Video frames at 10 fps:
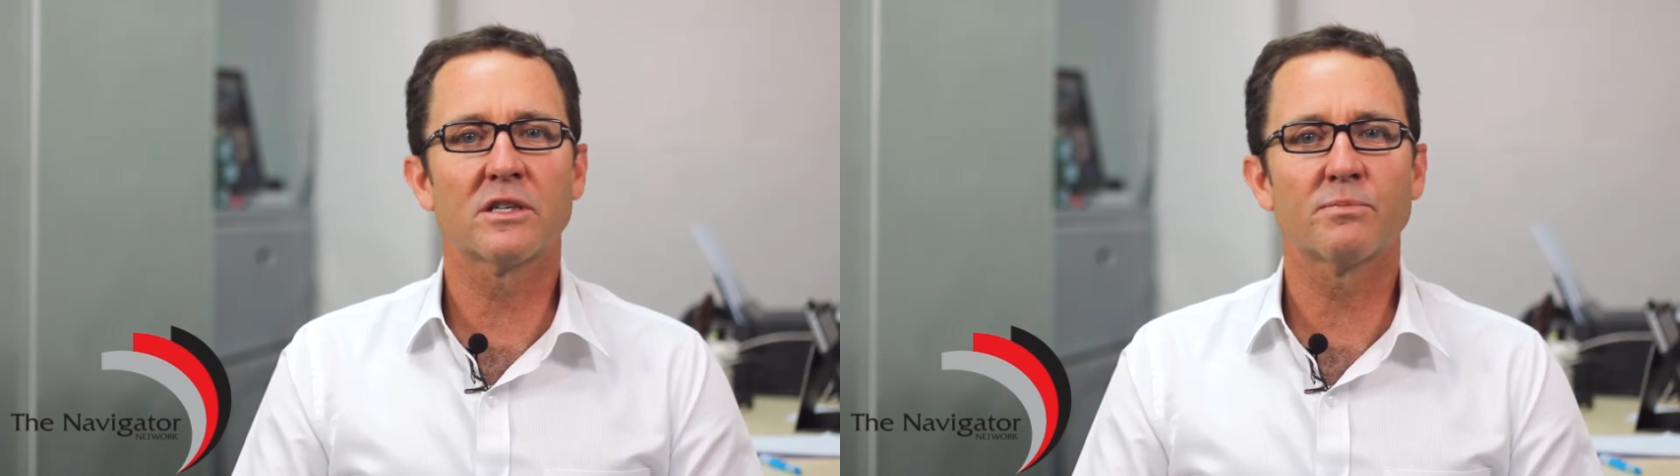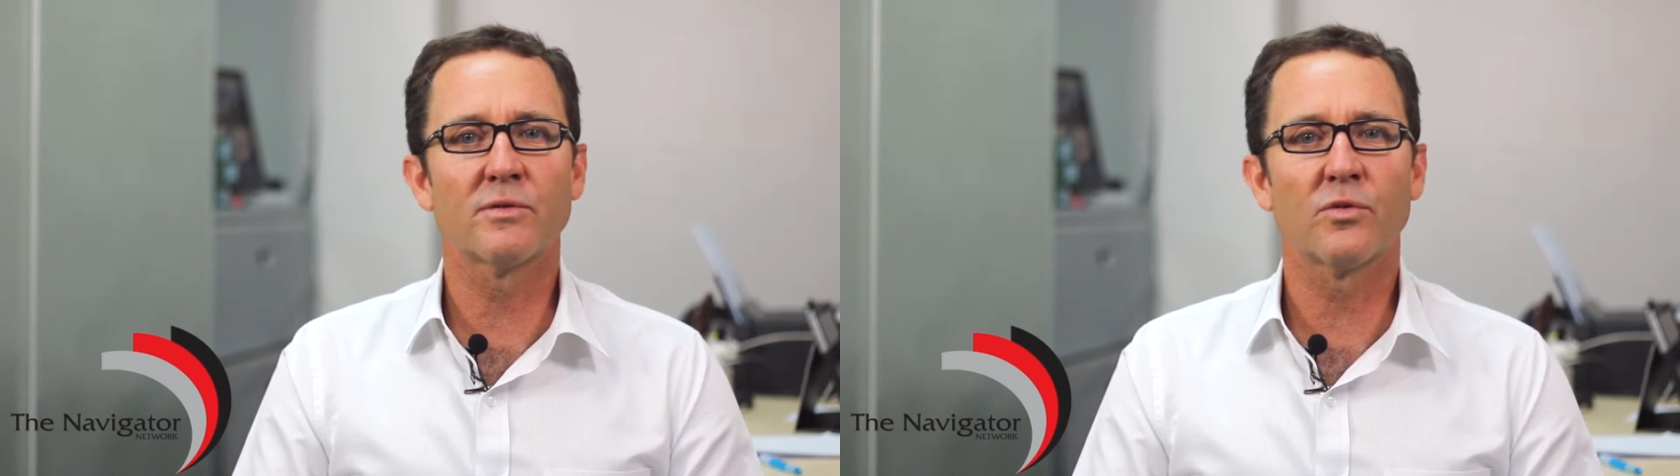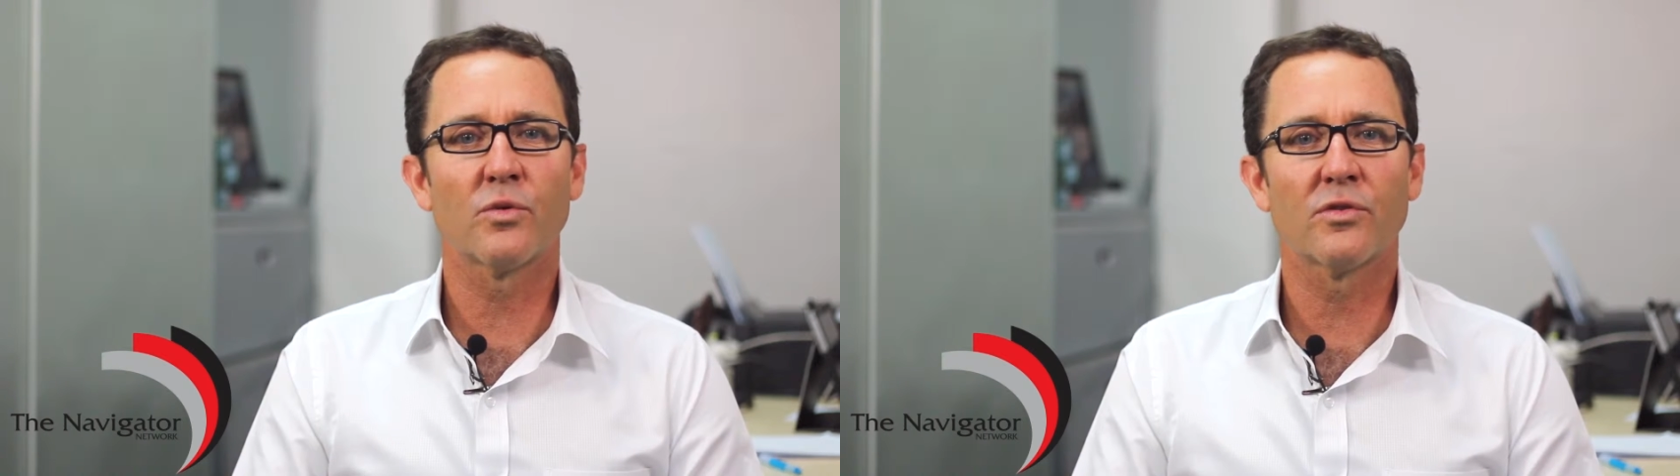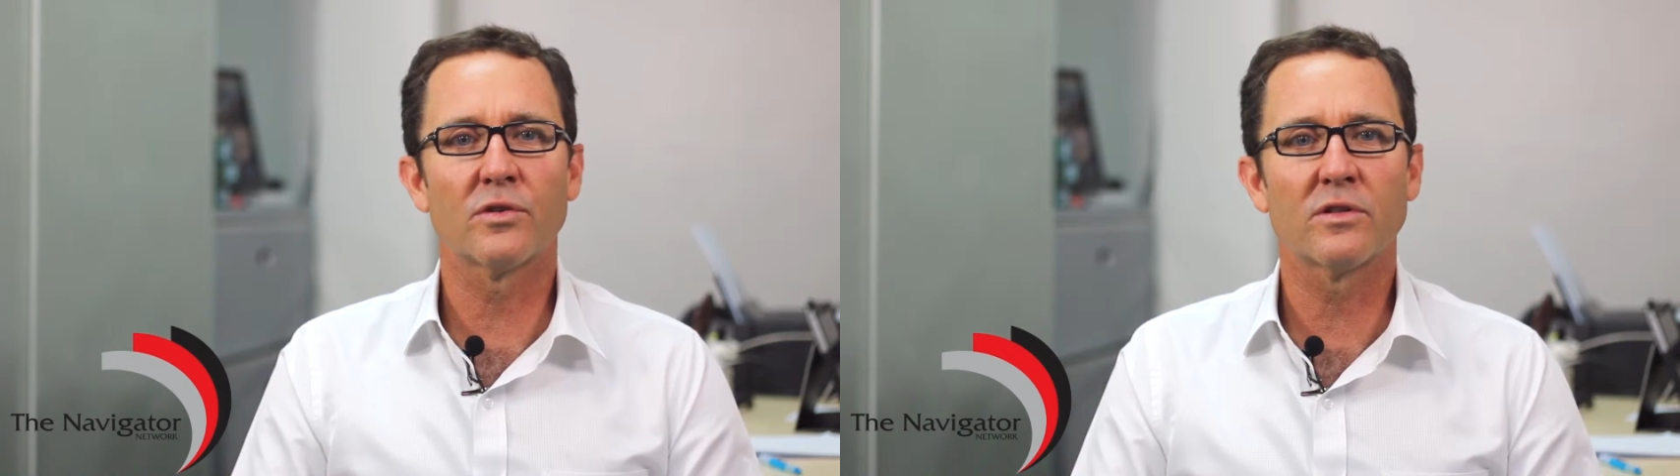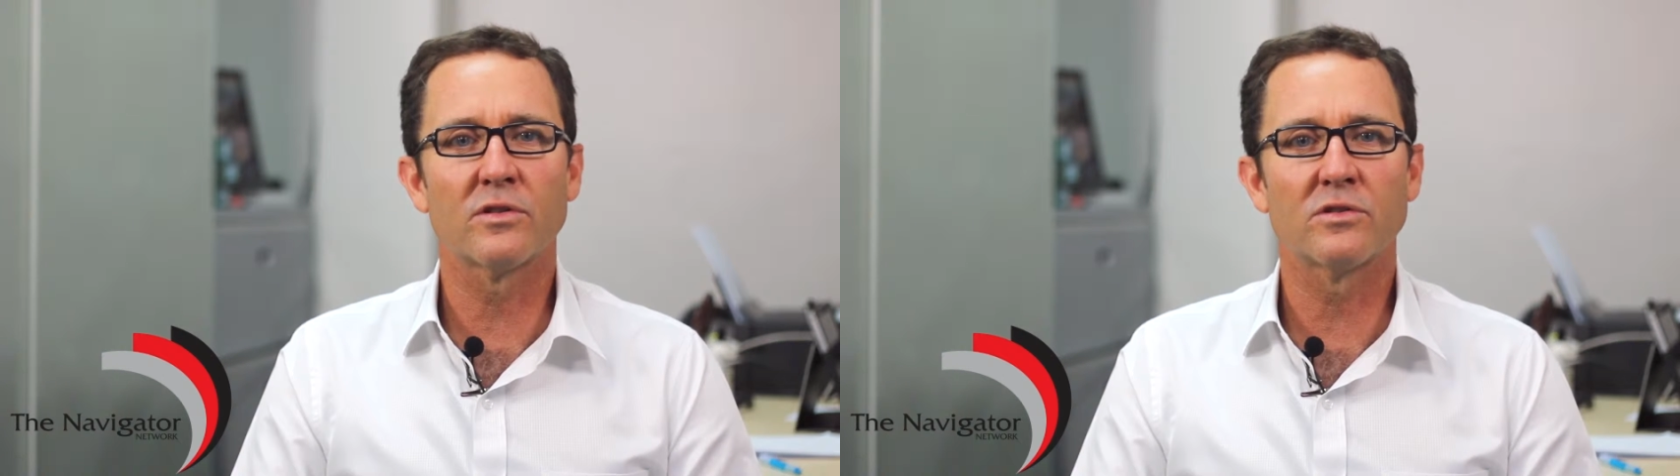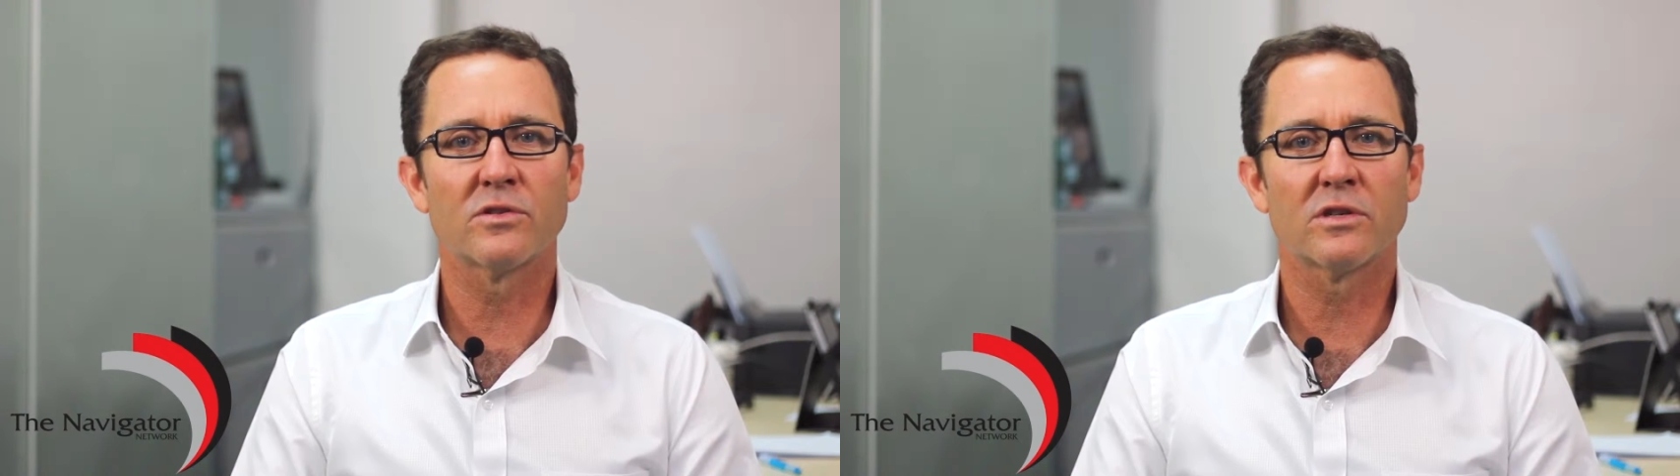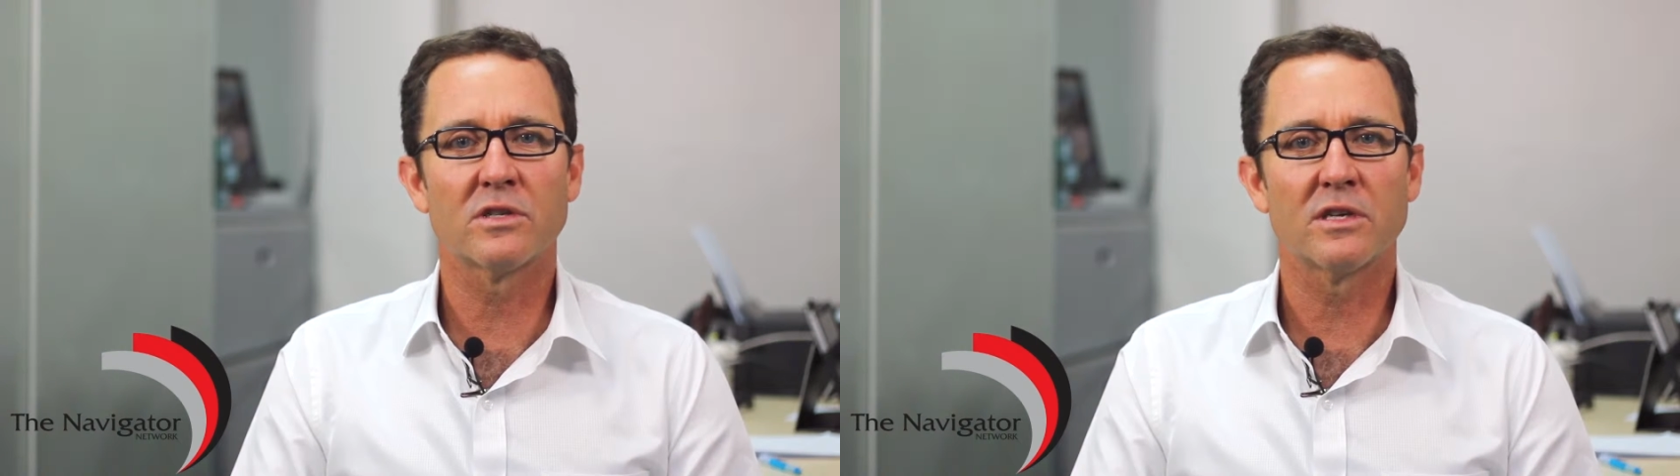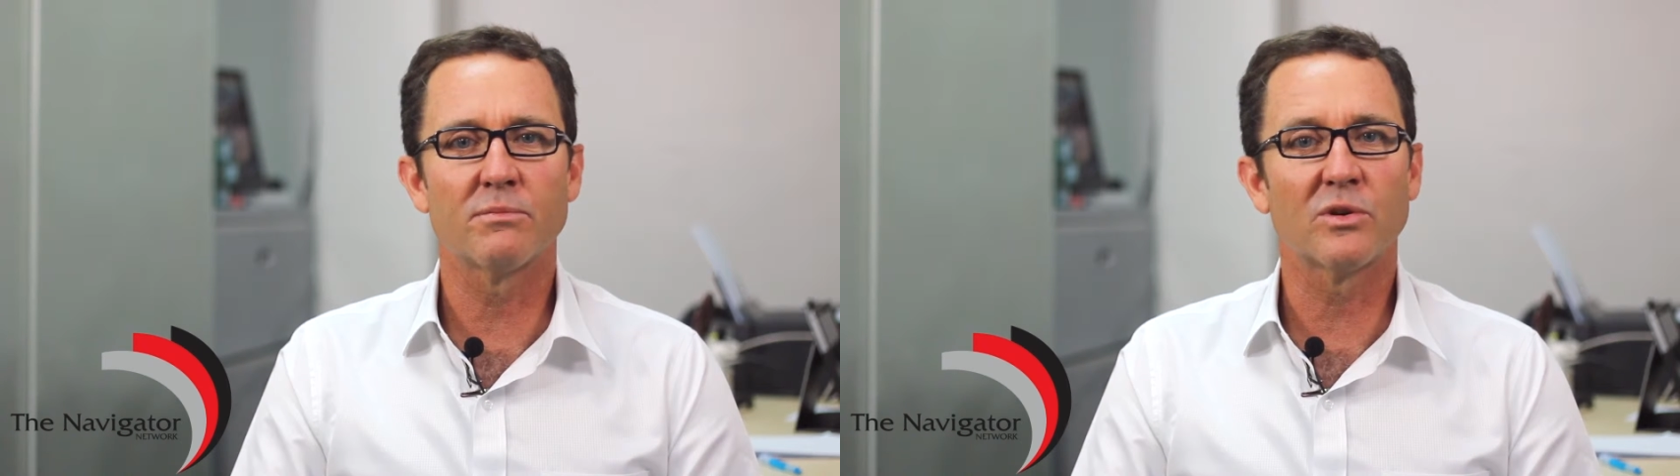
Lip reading: just before 30th of June each year,